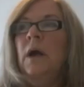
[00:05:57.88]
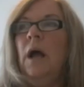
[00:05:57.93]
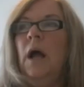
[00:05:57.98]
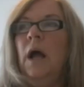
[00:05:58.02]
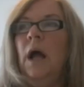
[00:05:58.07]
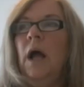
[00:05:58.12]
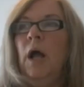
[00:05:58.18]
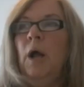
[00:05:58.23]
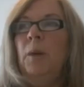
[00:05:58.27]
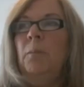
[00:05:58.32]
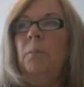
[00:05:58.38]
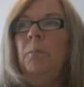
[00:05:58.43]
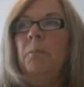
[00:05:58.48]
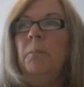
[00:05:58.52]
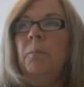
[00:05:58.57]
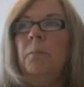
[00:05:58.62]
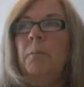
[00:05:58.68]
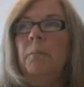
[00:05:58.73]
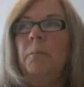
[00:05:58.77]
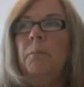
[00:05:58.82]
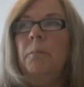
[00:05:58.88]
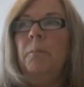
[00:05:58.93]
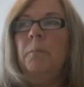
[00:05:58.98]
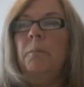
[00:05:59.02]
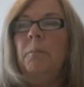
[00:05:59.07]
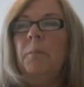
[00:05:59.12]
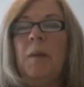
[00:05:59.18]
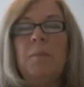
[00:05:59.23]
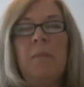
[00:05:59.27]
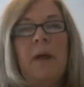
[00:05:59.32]
My
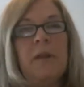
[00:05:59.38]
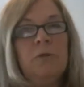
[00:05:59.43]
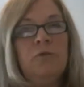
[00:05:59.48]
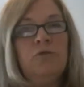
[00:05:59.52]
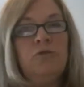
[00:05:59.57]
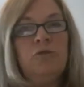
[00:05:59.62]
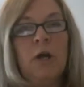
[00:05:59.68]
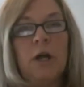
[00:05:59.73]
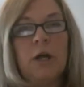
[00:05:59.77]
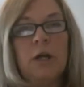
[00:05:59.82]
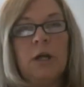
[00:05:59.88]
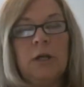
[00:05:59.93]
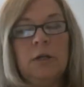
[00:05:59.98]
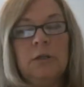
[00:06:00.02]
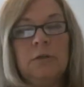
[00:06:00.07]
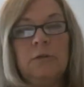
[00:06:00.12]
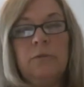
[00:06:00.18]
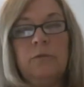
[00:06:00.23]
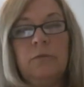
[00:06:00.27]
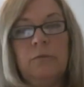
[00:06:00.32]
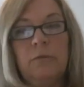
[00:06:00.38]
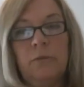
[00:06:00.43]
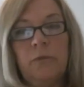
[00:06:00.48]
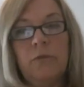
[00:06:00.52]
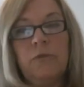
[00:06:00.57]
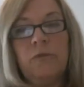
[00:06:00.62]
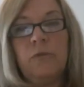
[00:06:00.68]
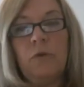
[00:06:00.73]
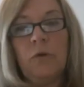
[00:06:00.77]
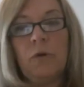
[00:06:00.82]
mother shook.
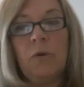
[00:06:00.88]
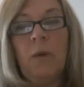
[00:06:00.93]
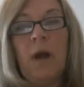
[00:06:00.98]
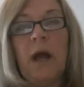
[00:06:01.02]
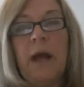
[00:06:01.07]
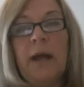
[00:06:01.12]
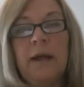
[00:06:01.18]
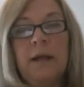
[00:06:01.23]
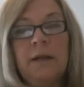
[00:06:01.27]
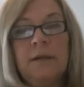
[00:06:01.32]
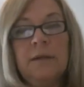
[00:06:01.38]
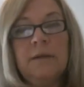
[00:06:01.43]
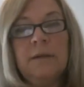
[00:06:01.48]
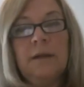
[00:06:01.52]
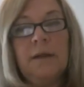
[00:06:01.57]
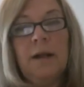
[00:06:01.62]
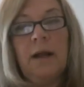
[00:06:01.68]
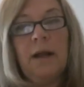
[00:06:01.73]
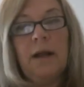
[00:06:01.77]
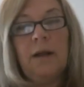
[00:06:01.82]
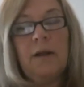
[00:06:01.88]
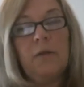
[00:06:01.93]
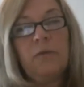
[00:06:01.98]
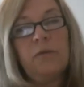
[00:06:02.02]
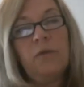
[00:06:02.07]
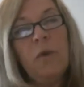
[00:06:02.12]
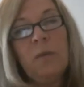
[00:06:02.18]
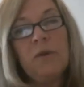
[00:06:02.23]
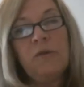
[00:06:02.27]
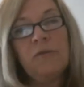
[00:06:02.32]
So do I.
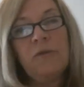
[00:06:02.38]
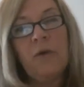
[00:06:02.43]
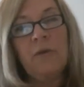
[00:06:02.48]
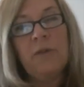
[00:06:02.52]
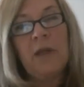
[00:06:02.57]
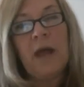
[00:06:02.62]
So much so